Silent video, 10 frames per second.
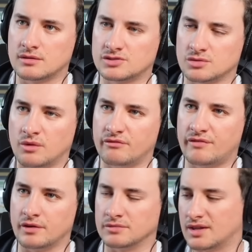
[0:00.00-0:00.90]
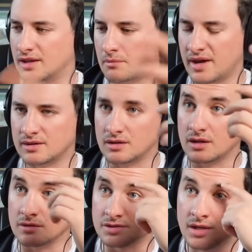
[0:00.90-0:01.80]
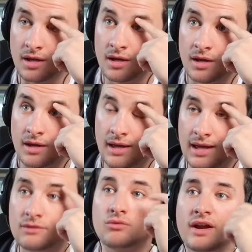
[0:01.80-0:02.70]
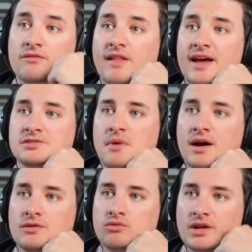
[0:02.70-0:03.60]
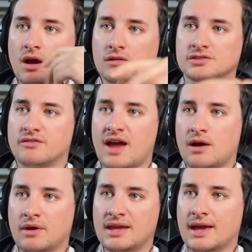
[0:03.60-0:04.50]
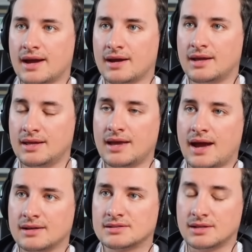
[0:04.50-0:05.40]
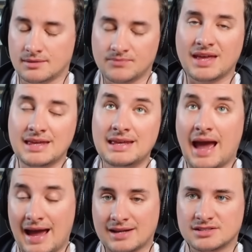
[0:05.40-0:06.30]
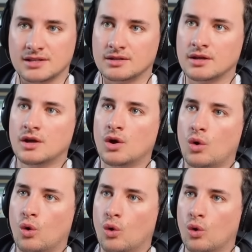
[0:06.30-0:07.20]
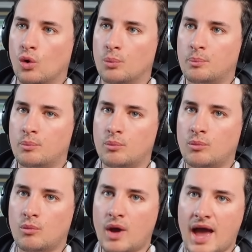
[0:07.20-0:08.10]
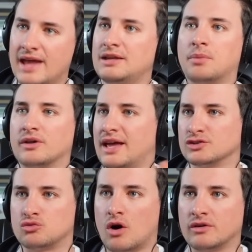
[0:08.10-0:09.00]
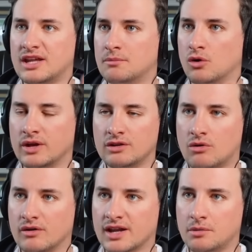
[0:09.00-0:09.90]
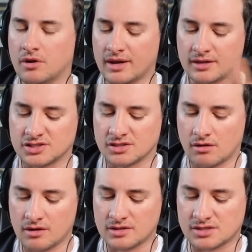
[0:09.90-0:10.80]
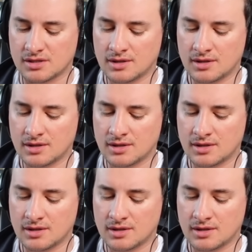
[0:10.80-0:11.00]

someone filmed and then it made the news. In Ric Flair's mind, regardless of how he acted or anybody else wronged him or he wronged anybody else, as long as